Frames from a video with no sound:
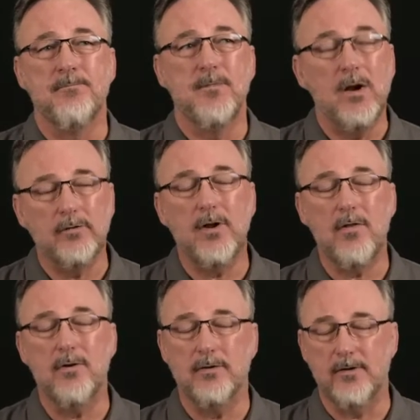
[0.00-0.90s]
Here's
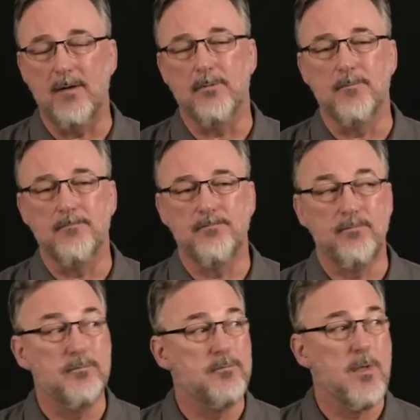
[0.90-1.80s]
another example.
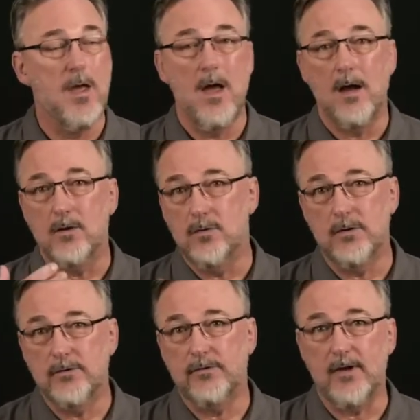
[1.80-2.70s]

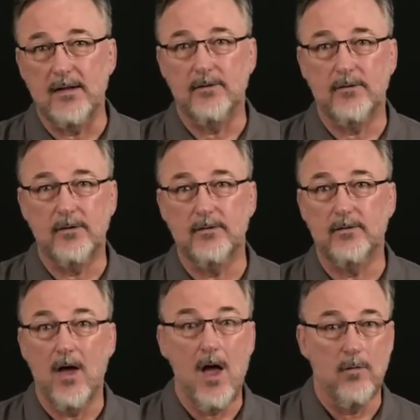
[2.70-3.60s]
Good
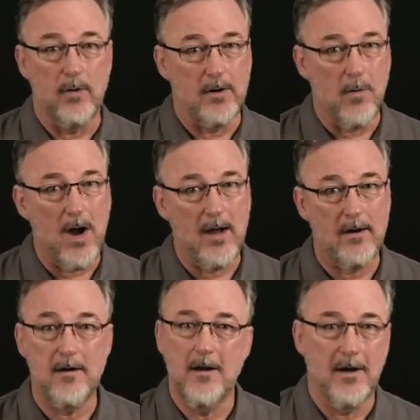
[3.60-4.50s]
sentences
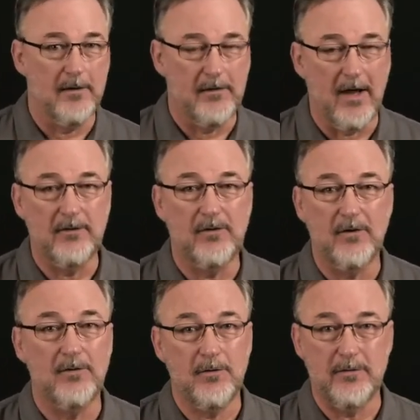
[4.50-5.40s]
require
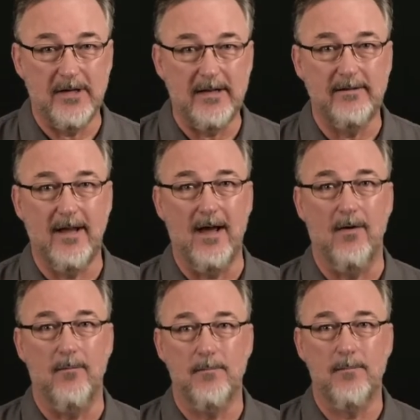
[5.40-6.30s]
attention to
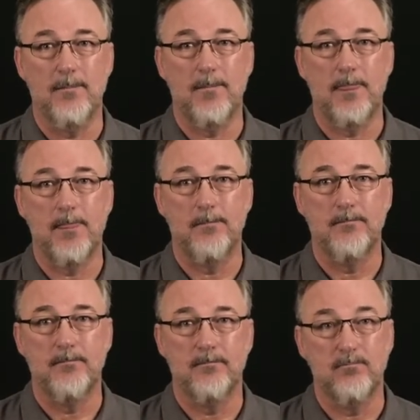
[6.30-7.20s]
detail.
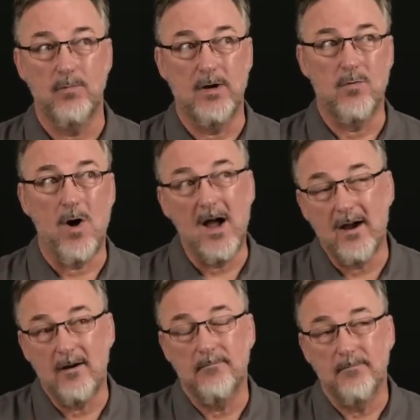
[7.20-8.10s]

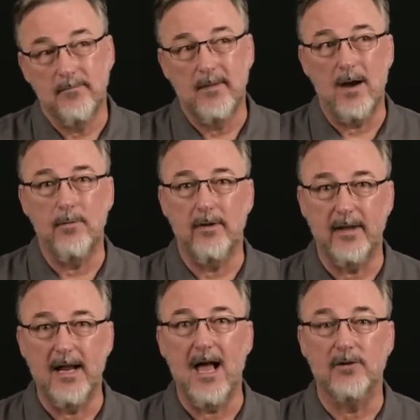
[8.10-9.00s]
Require, not really
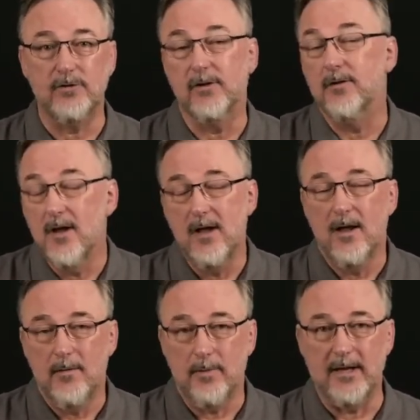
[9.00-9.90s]
an action,
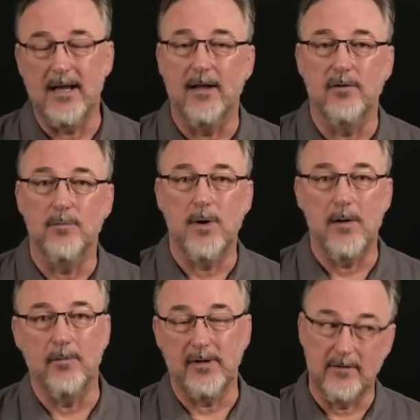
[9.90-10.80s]
but again, you
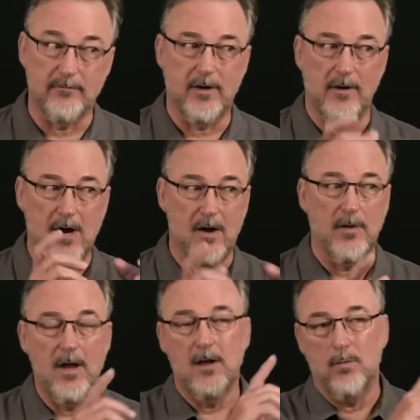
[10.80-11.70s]
probably can figure out
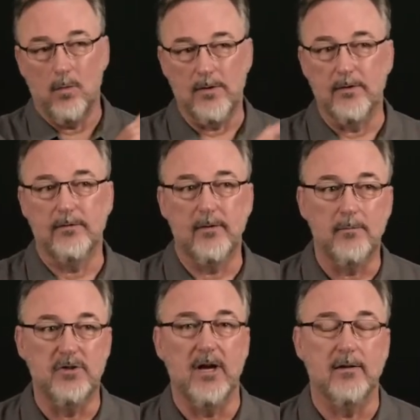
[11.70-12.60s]
what the
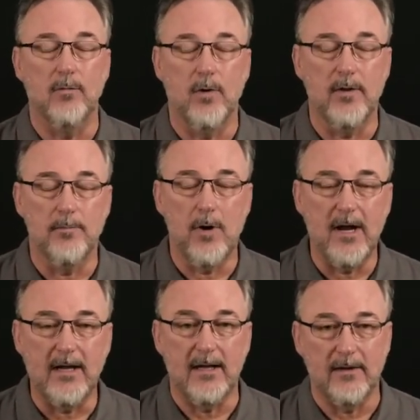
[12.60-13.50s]
subject and what the
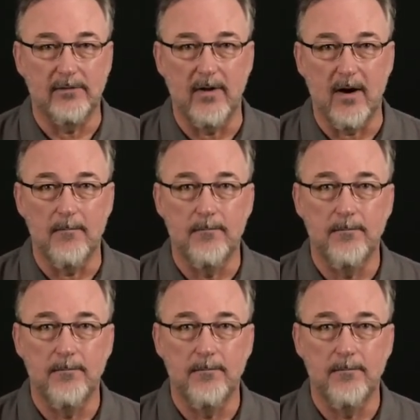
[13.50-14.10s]
predicate is there.